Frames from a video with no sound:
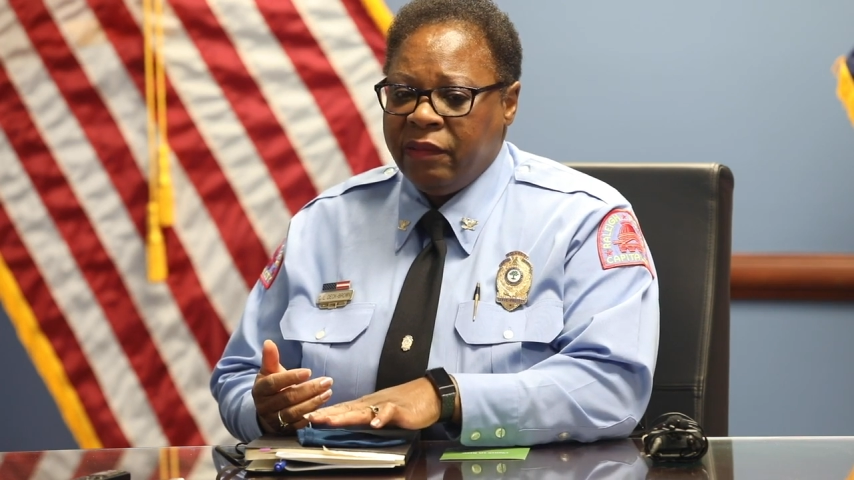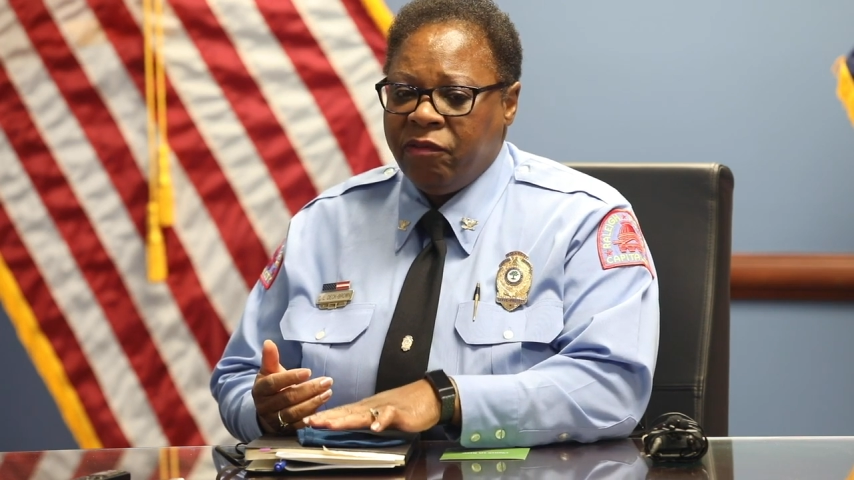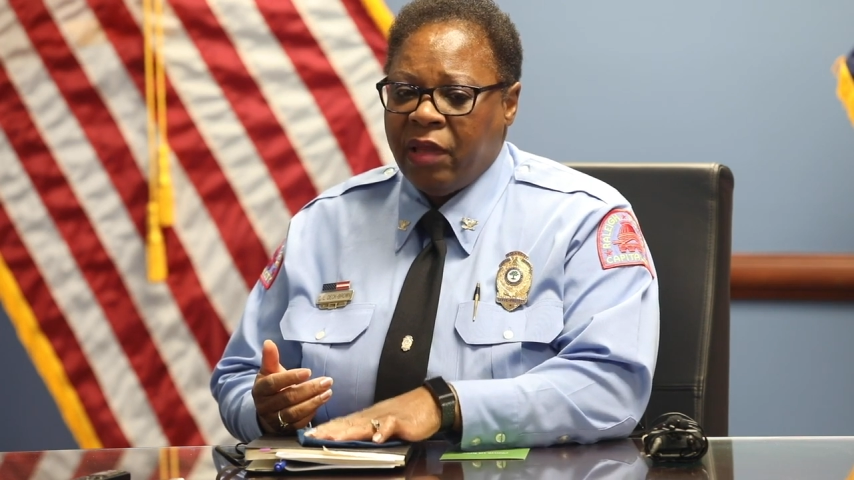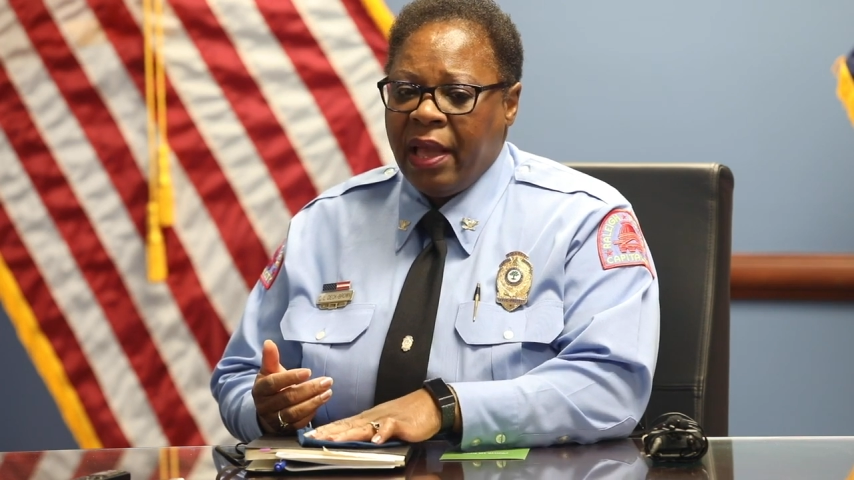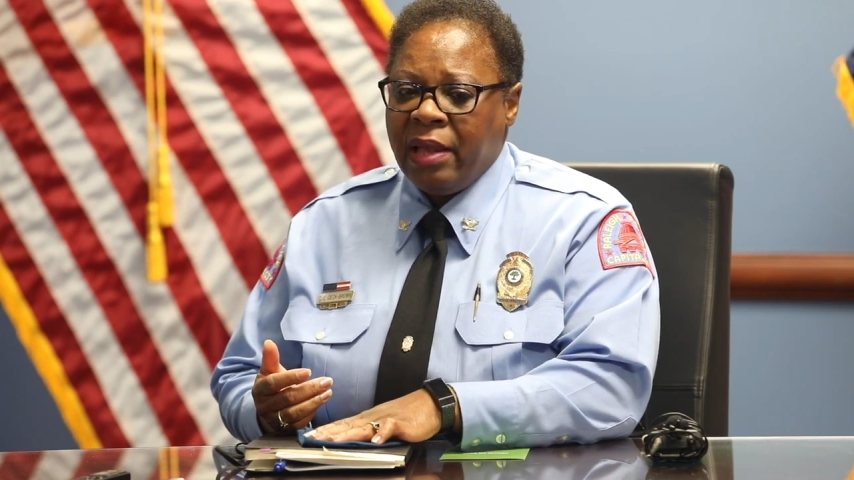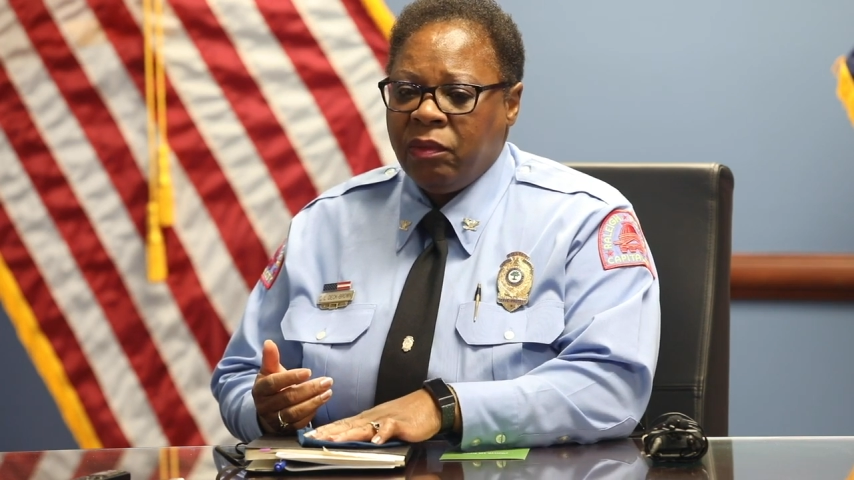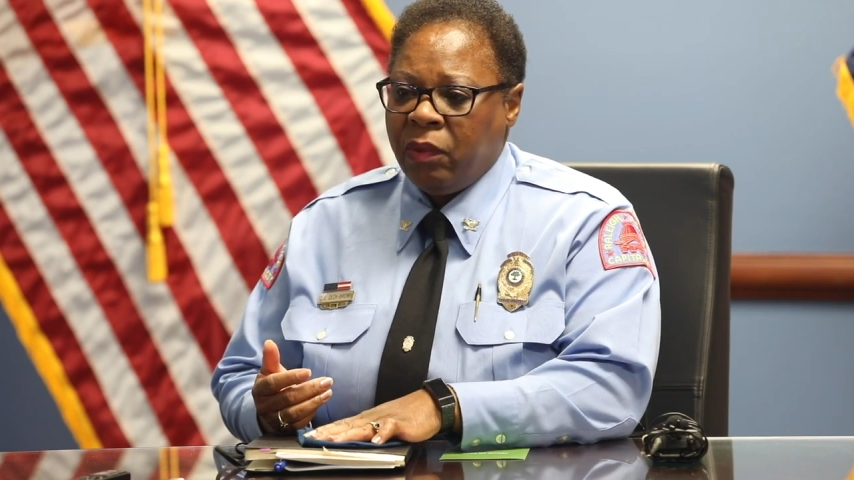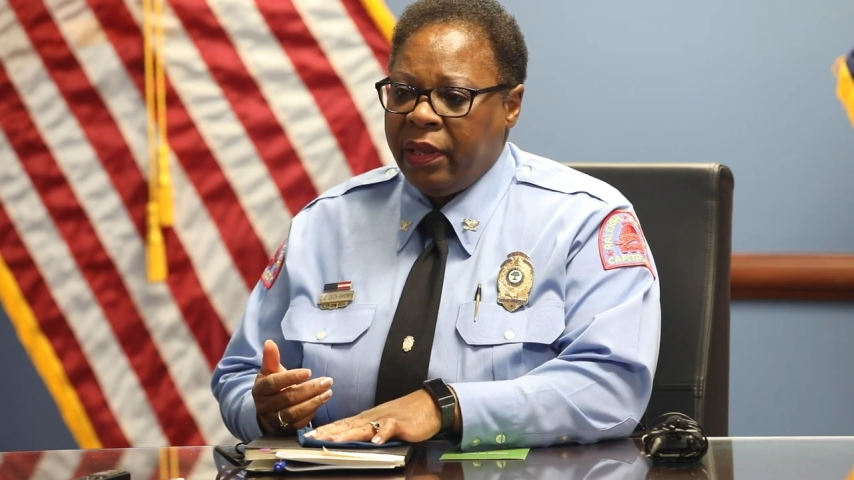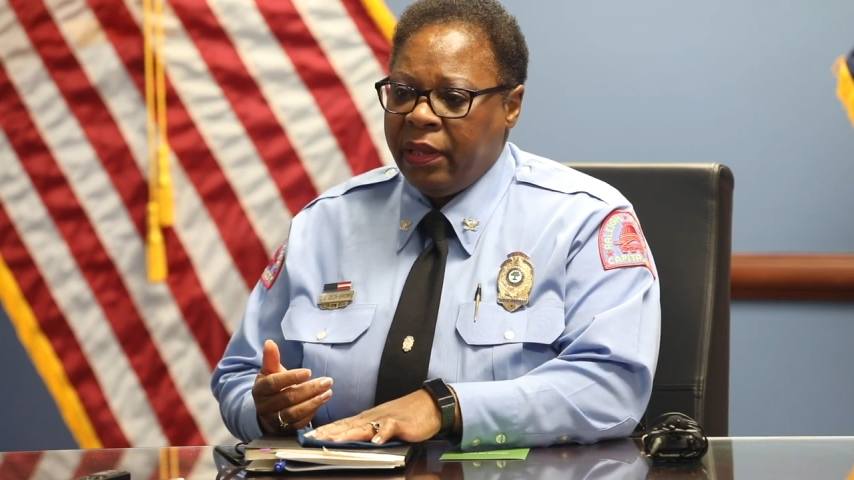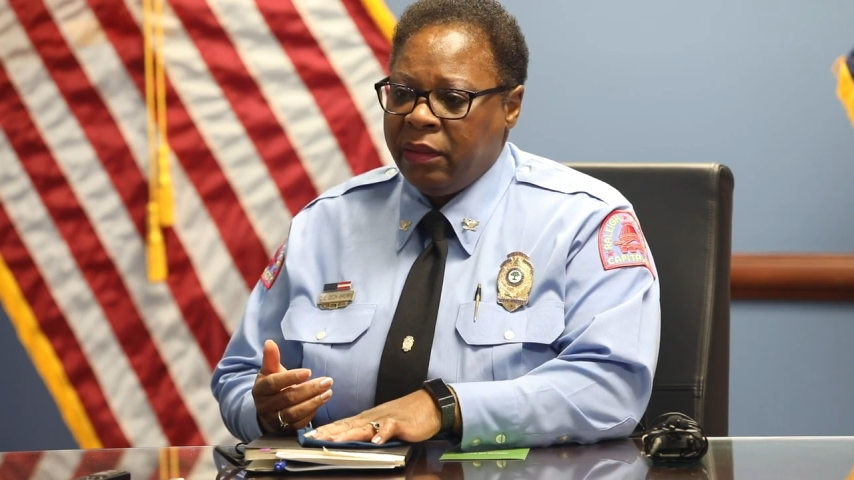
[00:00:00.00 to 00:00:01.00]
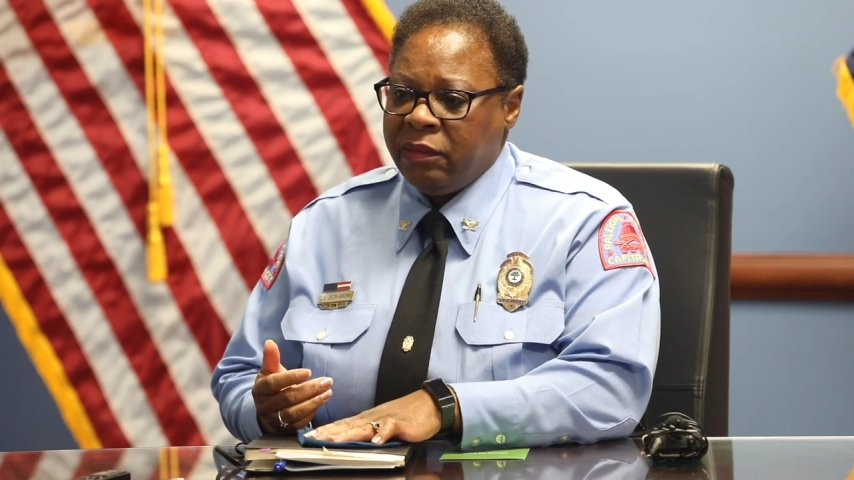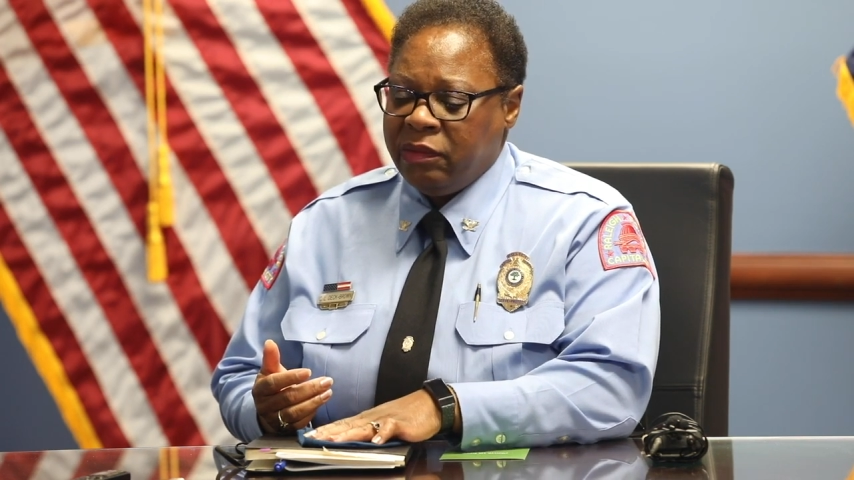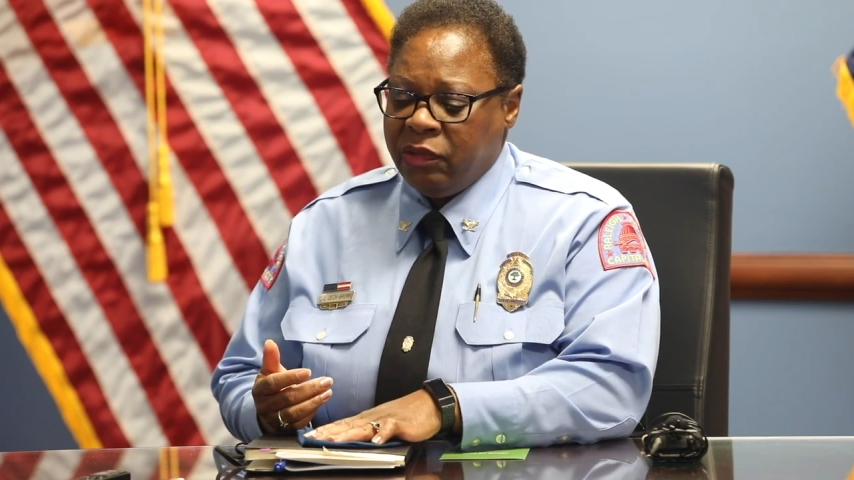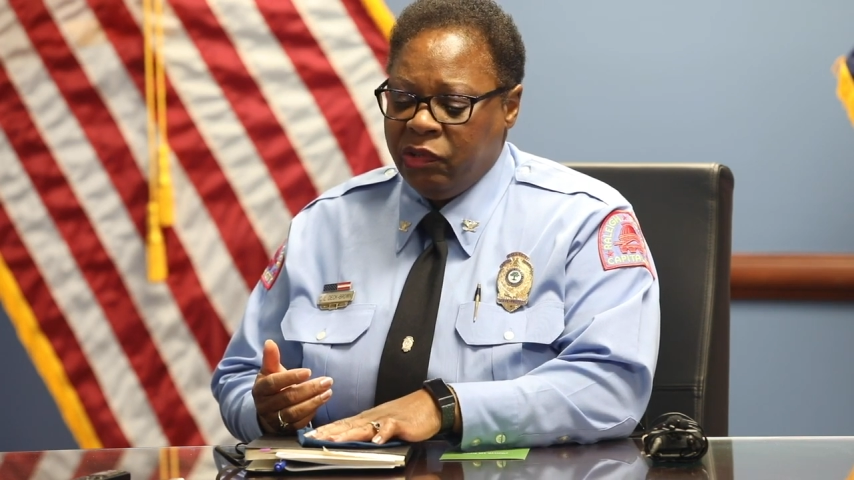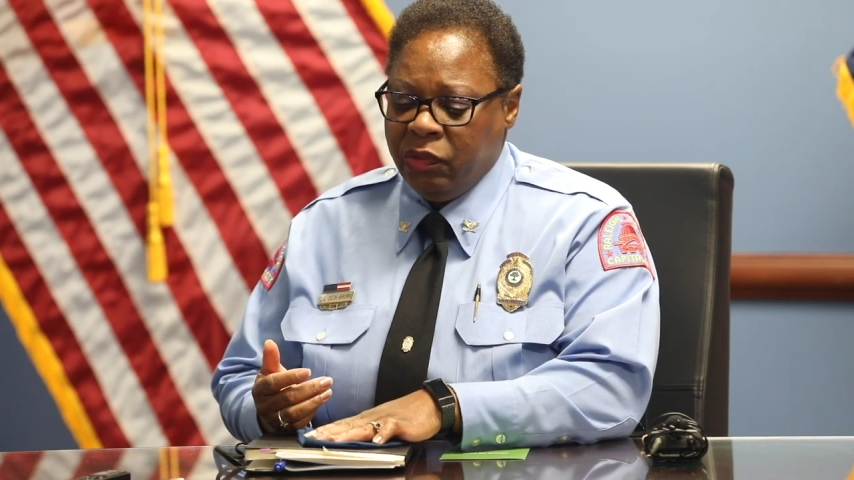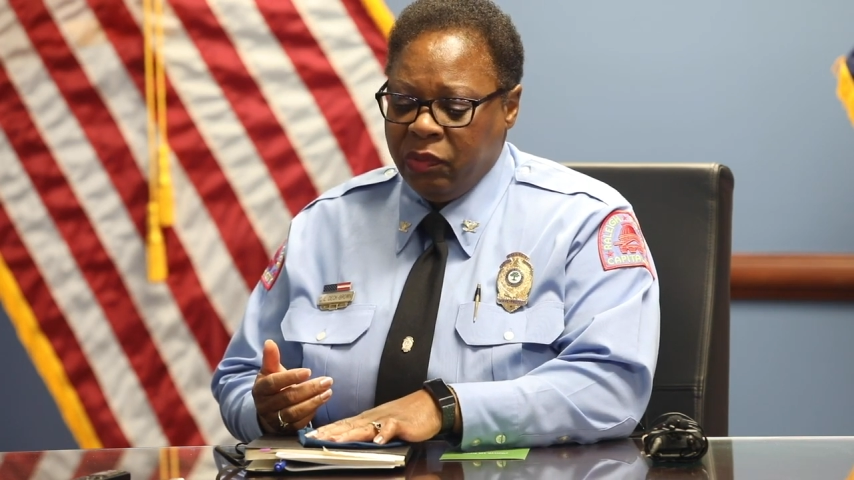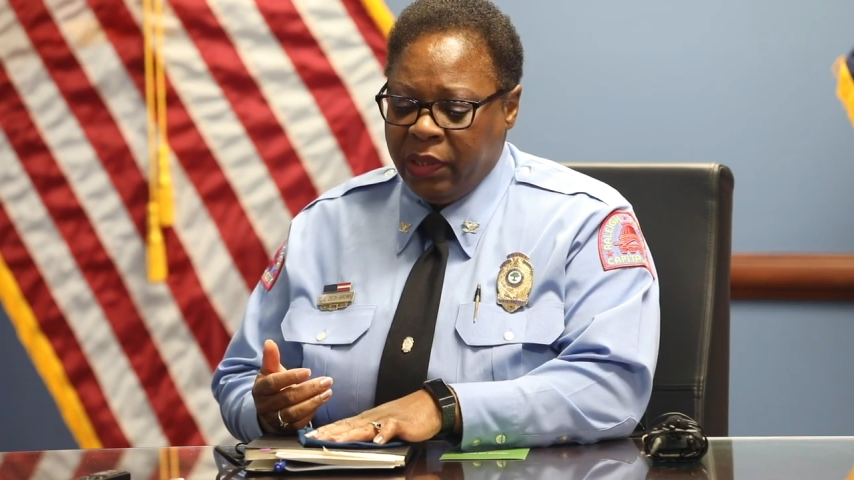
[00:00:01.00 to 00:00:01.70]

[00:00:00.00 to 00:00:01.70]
and find ways that you